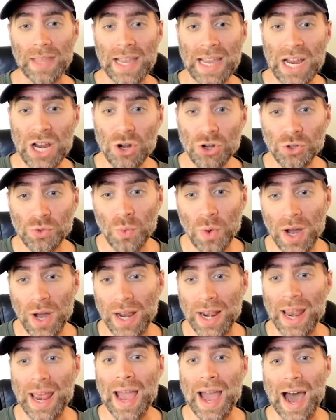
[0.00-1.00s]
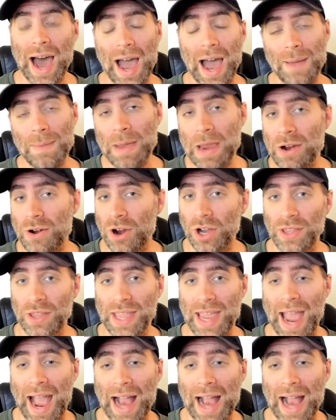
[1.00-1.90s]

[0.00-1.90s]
Here's what I'm hearing on the